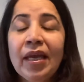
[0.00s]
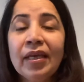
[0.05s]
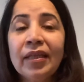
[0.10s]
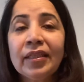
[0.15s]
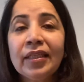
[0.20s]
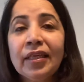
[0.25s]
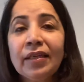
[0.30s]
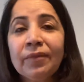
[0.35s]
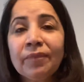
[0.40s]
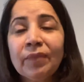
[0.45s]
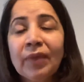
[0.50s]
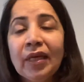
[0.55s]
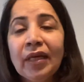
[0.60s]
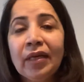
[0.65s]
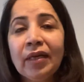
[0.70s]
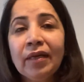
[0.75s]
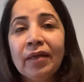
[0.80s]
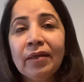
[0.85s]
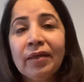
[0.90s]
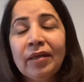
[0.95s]

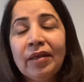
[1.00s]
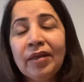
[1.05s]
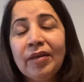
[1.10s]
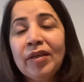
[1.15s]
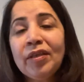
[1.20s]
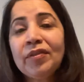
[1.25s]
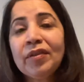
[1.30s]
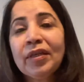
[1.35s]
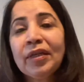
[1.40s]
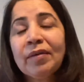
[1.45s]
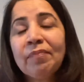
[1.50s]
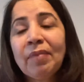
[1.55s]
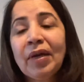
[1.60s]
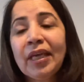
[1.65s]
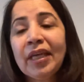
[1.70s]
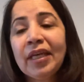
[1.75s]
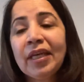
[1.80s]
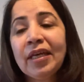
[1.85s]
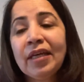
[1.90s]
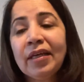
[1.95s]
The recent
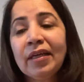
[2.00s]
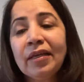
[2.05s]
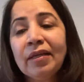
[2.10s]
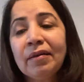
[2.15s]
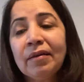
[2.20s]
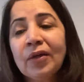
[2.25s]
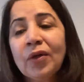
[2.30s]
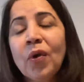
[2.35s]
my